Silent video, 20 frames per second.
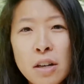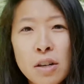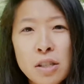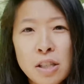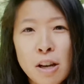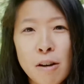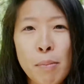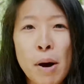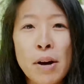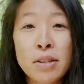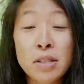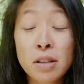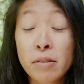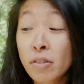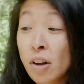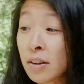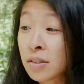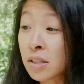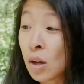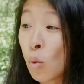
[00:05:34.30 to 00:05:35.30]
yourself positive
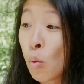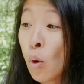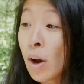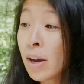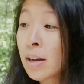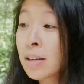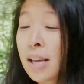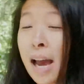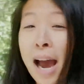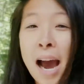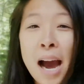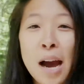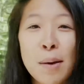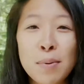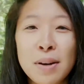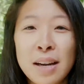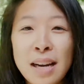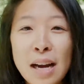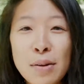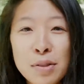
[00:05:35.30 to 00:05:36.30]
thoughts? And what is
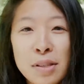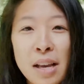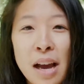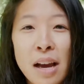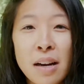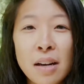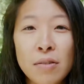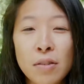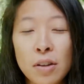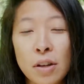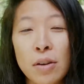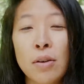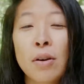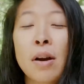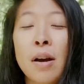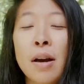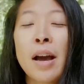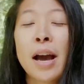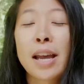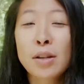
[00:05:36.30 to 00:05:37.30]
happening outside of you?
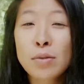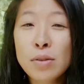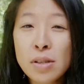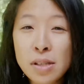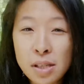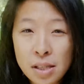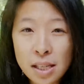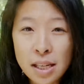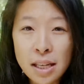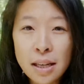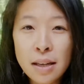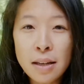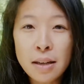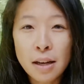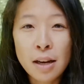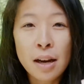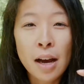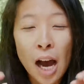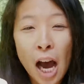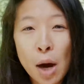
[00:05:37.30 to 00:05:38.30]
And you'll see
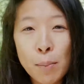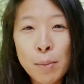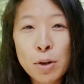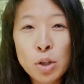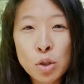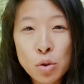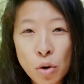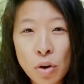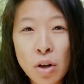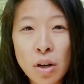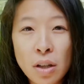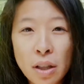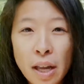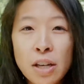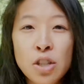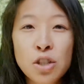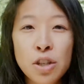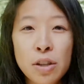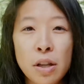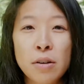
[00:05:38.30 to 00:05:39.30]
how much
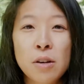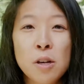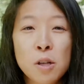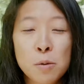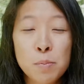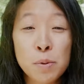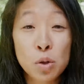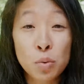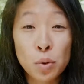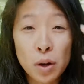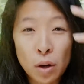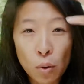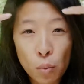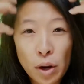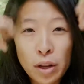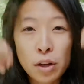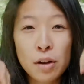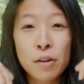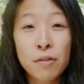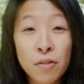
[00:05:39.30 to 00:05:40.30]
correlation there is between
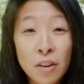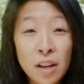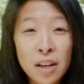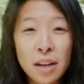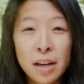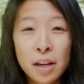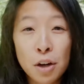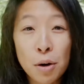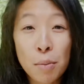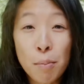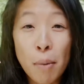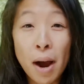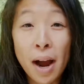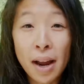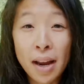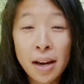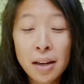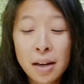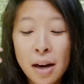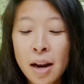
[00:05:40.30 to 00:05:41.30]
what you're feeding your
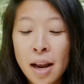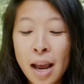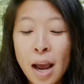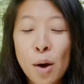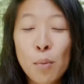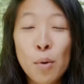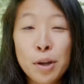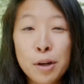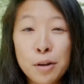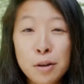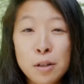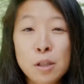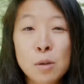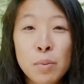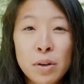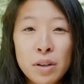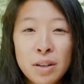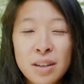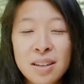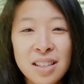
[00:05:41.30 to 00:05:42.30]
mind and what you're
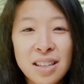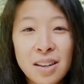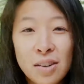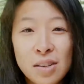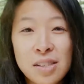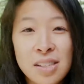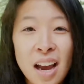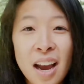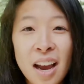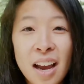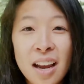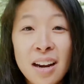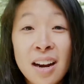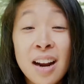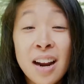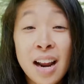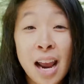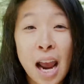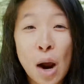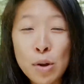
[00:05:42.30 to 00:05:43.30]
experiencing outside.
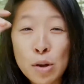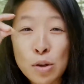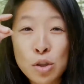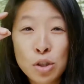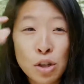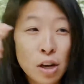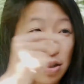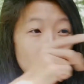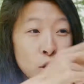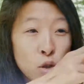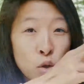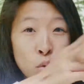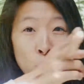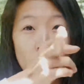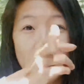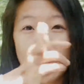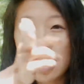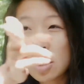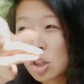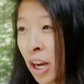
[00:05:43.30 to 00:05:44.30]
And when you start to
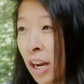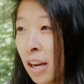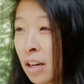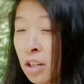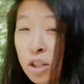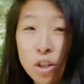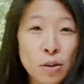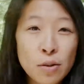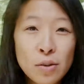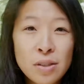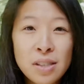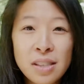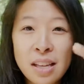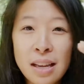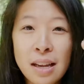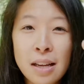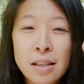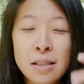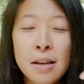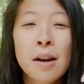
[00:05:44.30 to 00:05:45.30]
tweak and change those
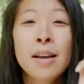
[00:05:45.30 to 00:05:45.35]
things,